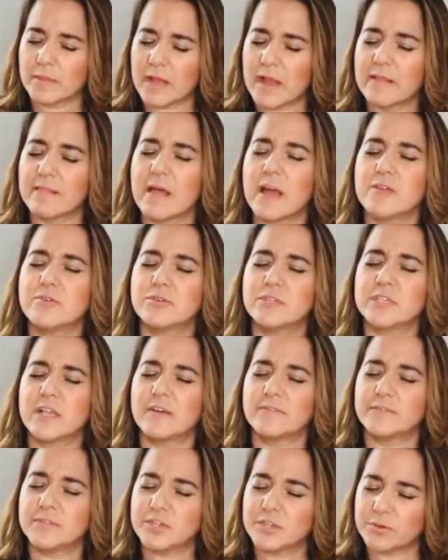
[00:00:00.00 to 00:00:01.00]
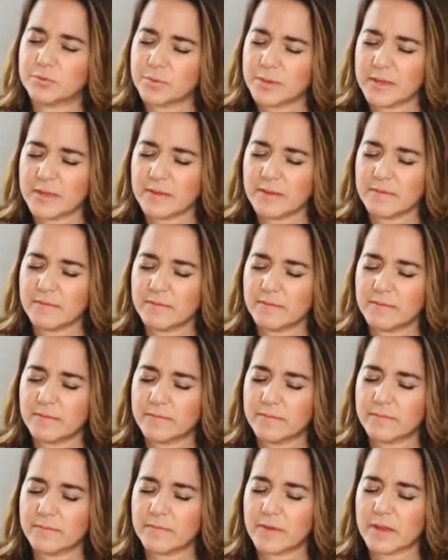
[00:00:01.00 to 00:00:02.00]
allow yourself to grieve
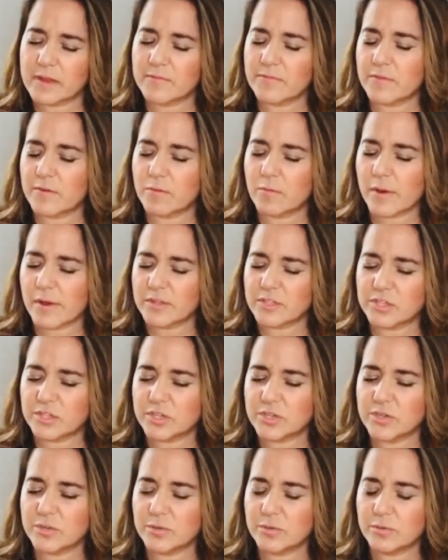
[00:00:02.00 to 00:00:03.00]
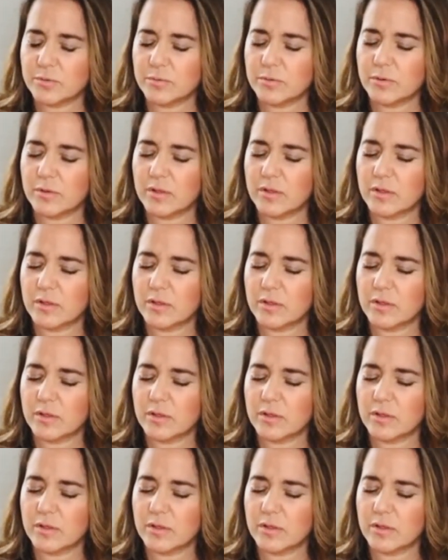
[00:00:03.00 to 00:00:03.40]
and if you want to